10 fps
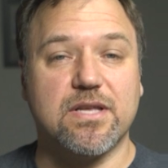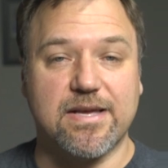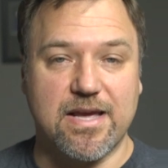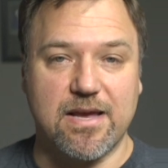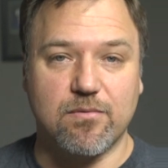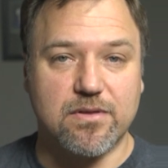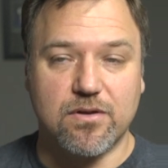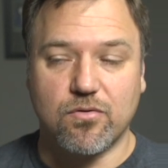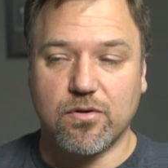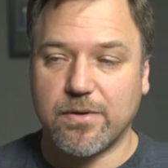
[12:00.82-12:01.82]
they came with
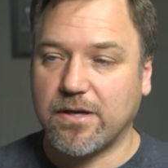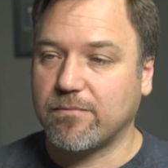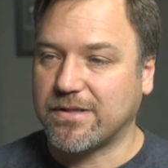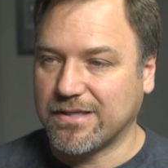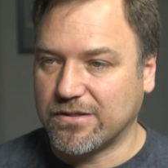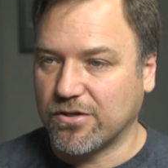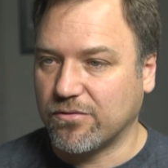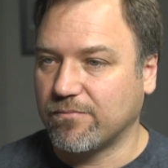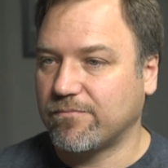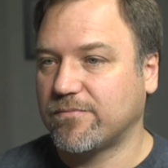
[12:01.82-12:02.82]
that oil pan, but they
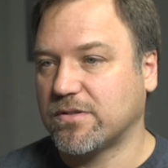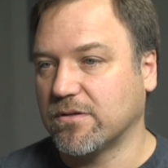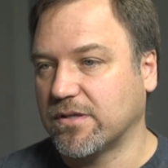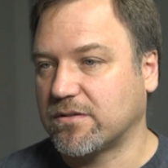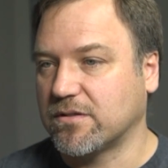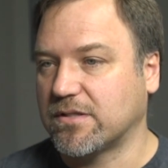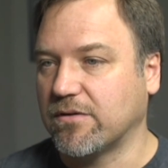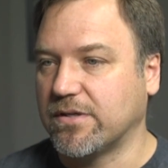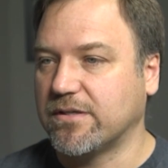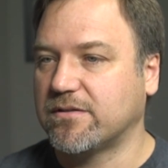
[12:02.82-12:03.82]
don't. So that's just
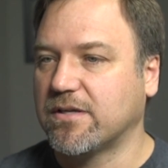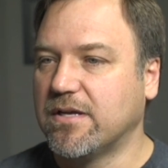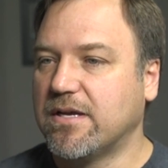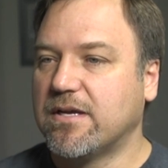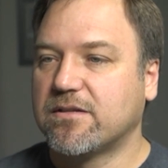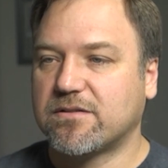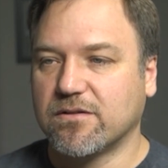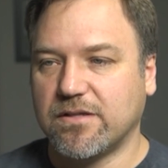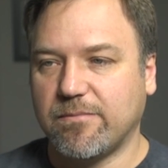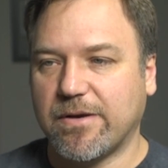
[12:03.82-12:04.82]
how it is.
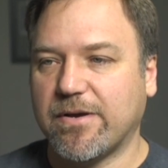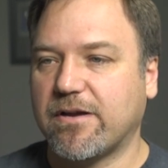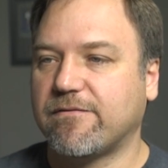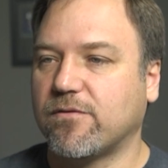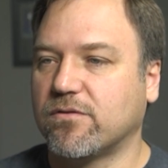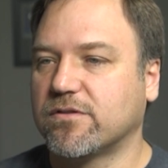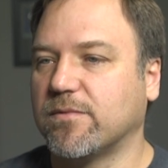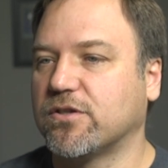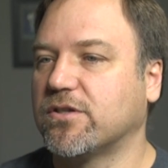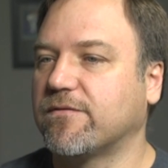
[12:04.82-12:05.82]
Still need my manifolds,
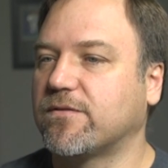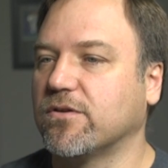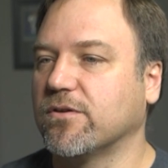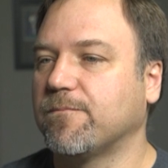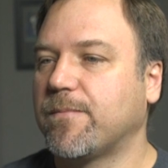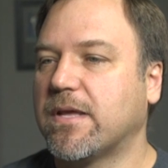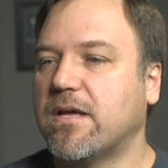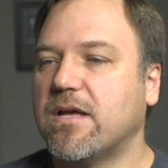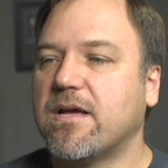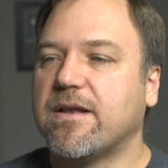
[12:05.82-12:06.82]
my shifter.
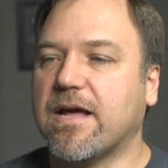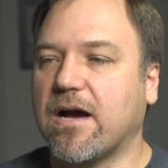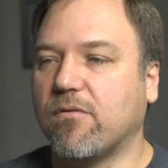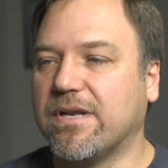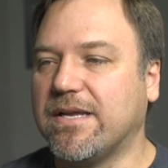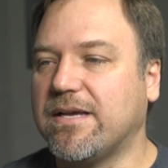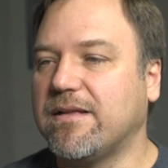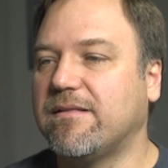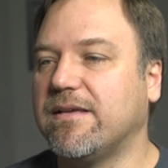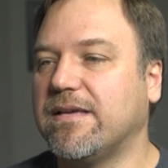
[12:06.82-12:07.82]
Now we
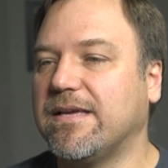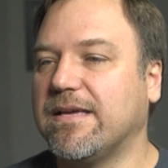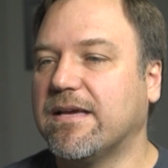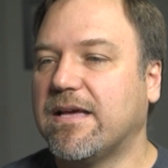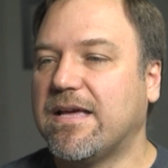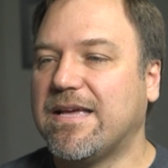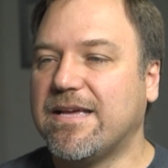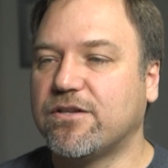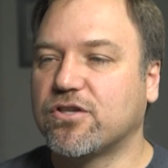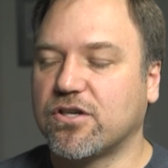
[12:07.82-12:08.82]
need the
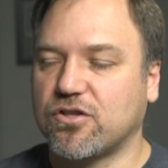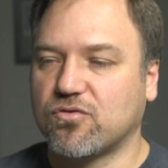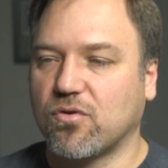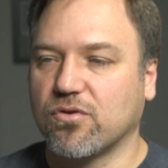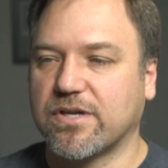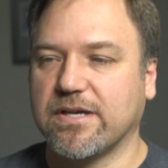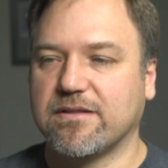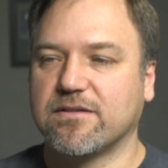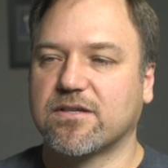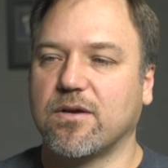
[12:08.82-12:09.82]
engine controller kit.
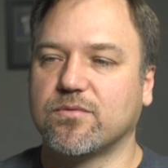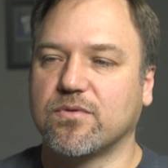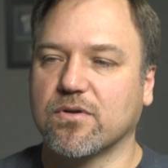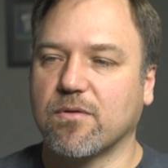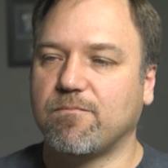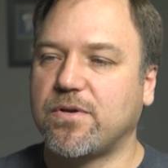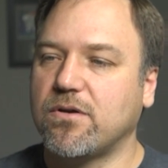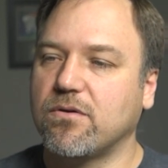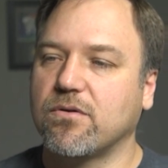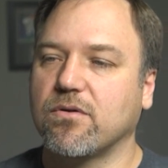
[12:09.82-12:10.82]
This comes with the
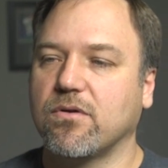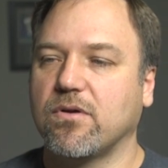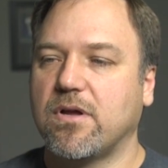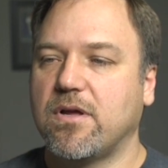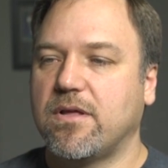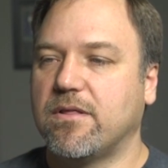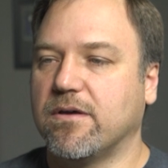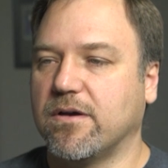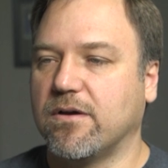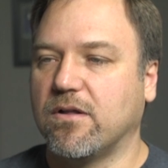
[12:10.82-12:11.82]
computer,
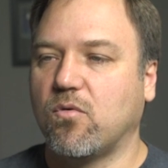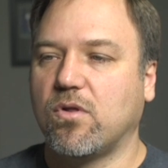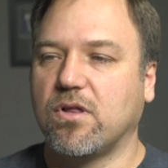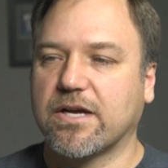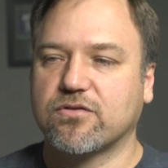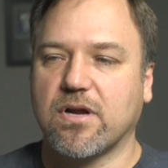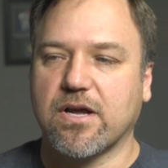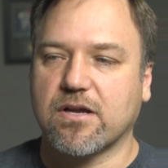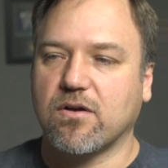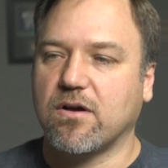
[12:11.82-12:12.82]
the
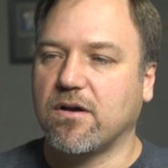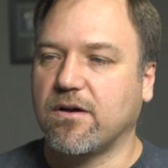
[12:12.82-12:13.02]
electronic